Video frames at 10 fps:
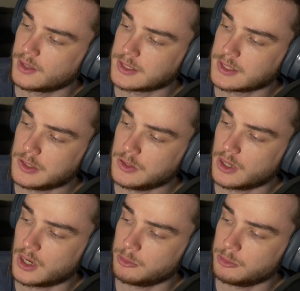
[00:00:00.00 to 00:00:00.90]
They say you
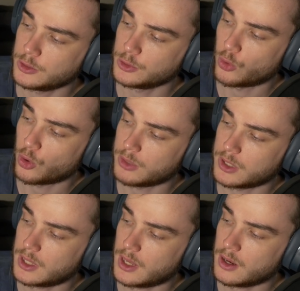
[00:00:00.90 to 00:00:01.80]
can't build Rome
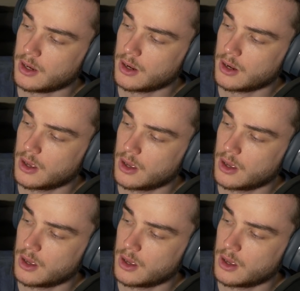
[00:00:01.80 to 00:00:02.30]
in a day,